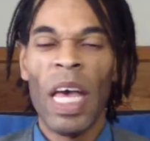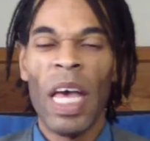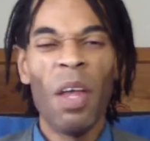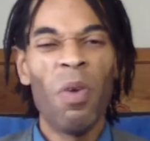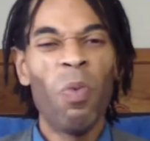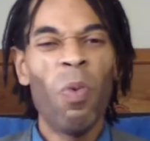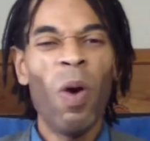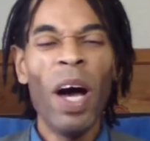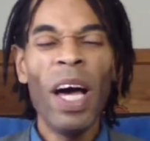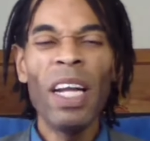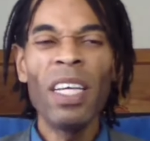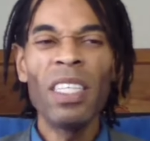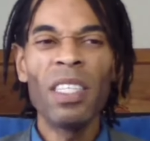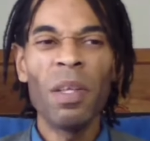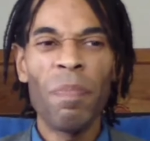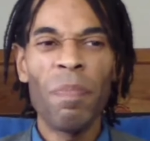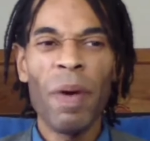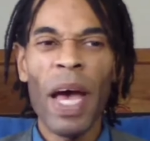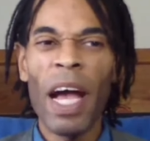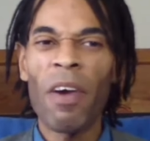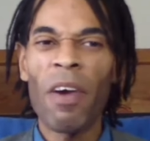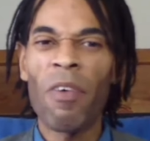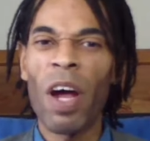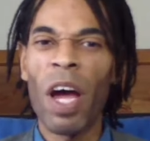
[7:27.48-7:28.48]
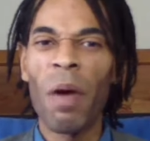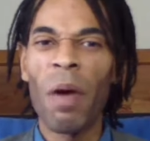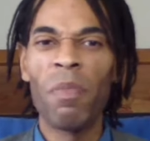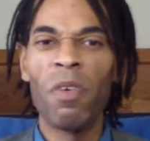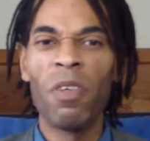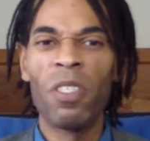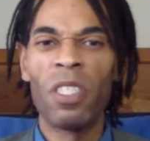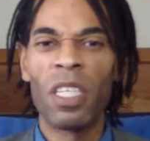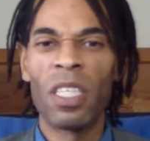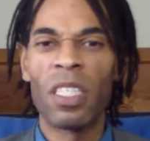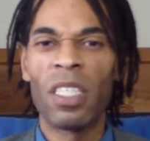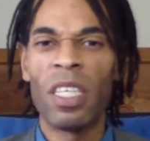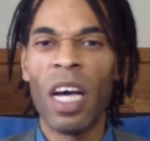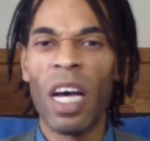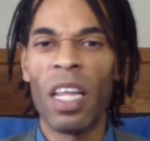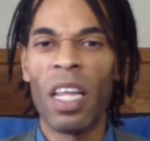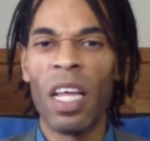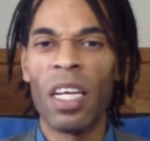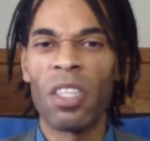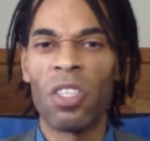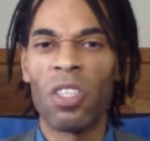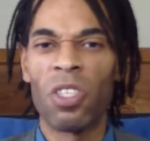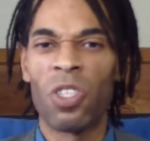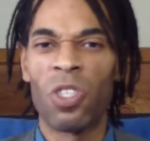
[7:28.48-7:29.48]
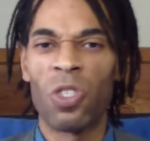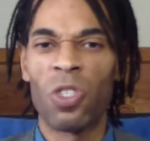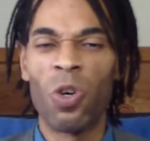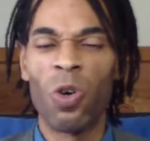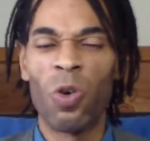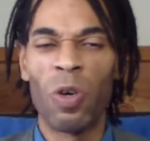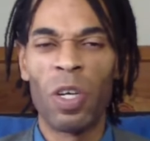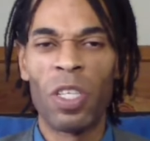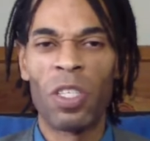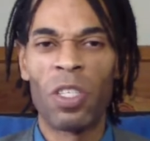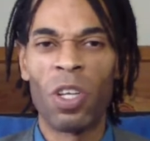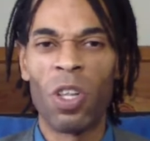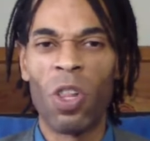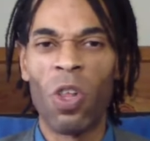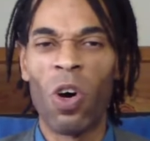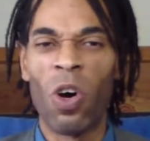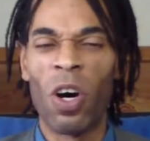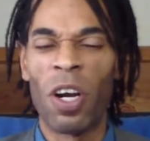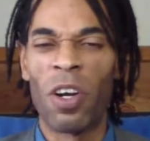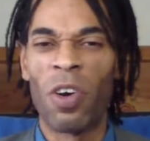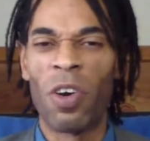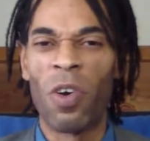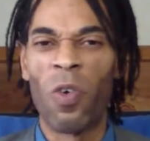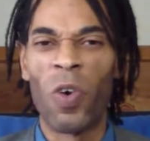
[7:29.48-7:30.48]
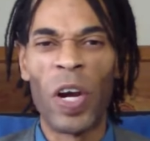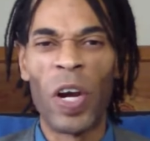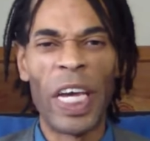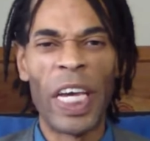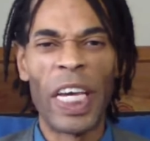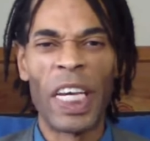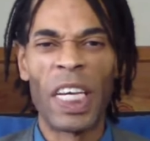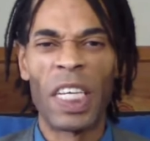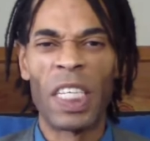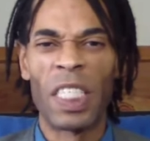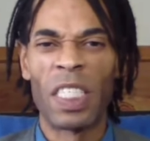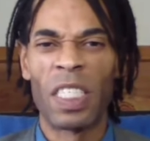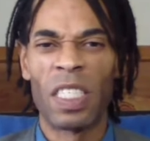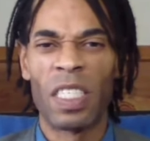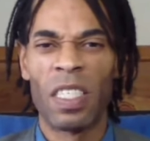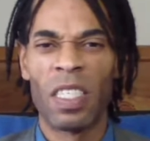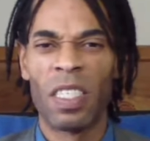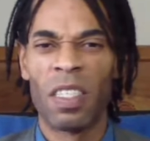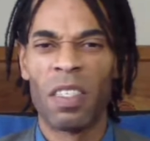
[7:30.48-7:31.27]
And why does the background music sound like the story to Lord of the Rings?